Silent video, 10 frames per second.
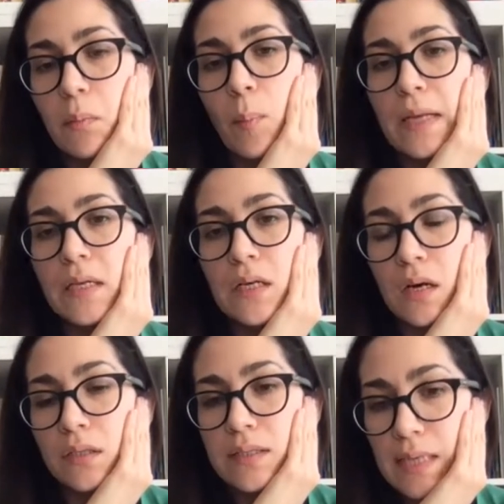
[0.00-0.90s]
but
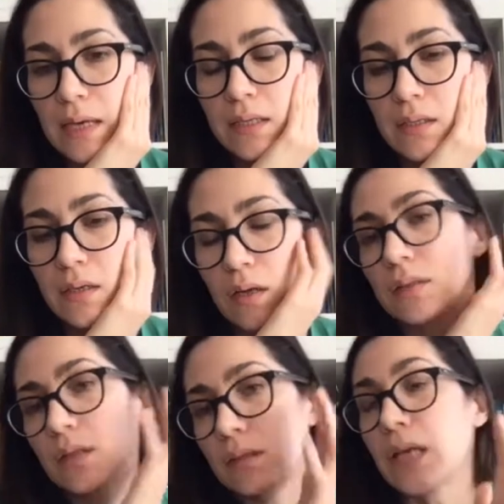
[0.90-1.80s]
on the second, and
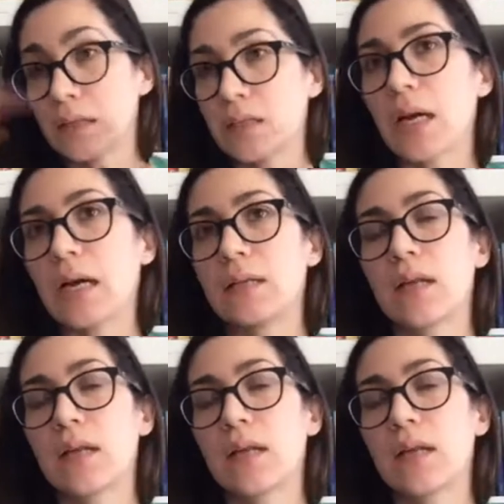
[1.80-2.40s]
on, on the other hand,